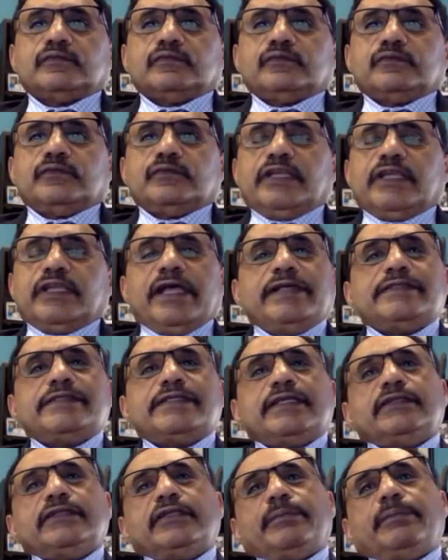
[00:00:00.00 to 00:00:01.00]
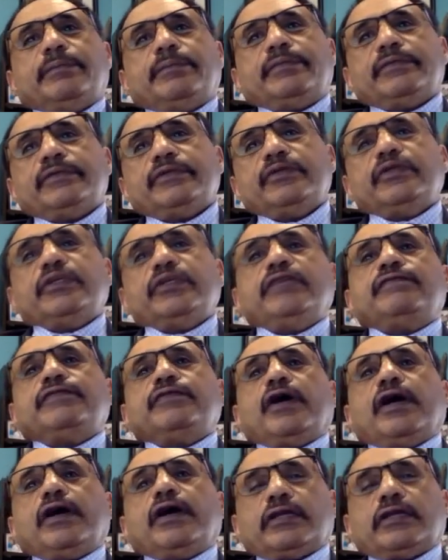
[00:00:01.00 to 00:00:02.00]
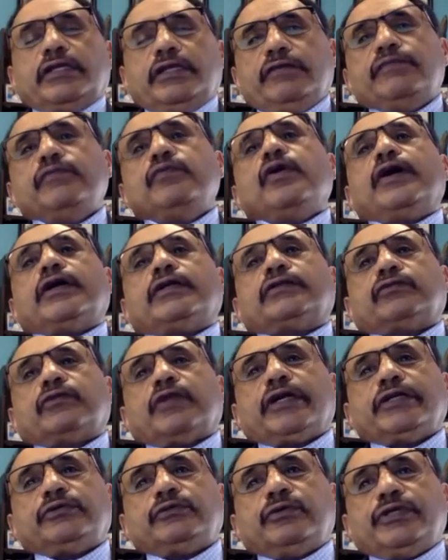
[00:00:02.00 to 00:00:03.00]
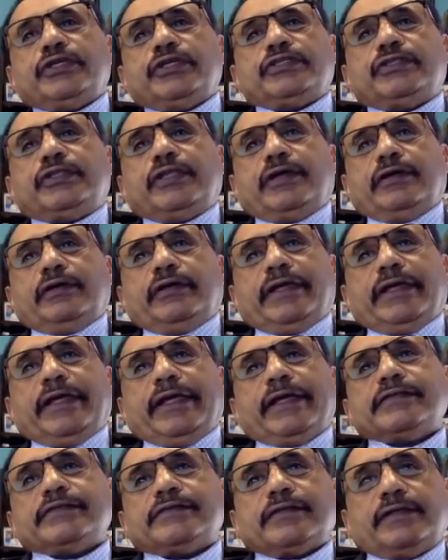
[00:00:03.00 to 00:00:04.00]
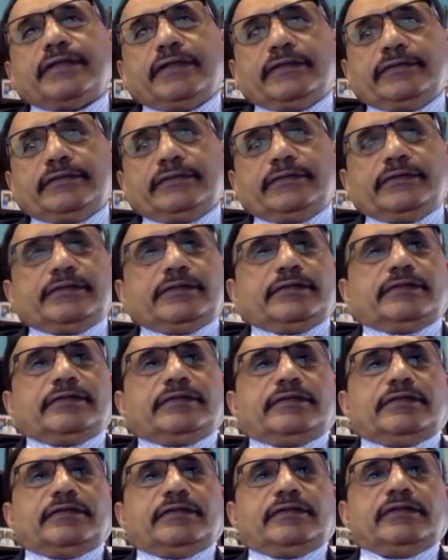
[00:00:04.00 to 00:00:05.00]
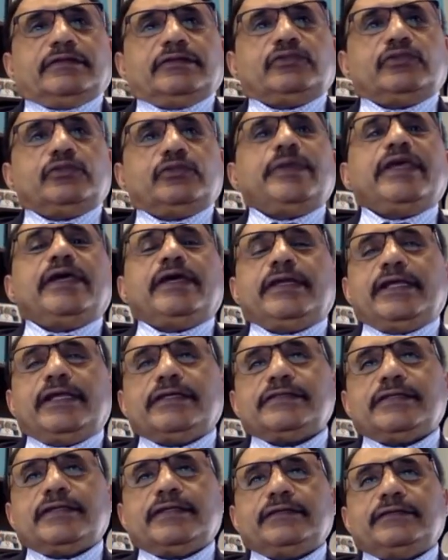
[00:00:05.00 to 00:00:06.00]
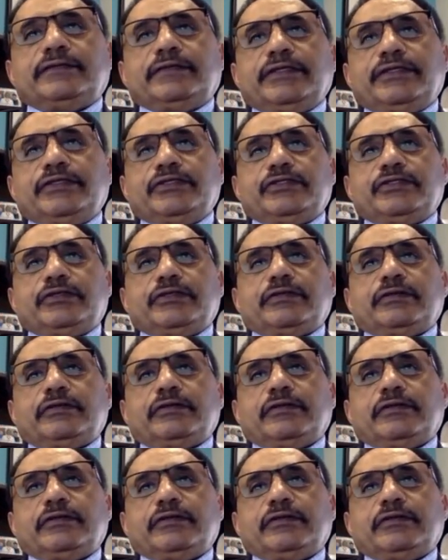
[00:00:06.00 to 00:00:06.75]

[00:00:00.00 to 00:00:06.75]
They can set if you are trying to reach the excellence, to be an excellent teacher,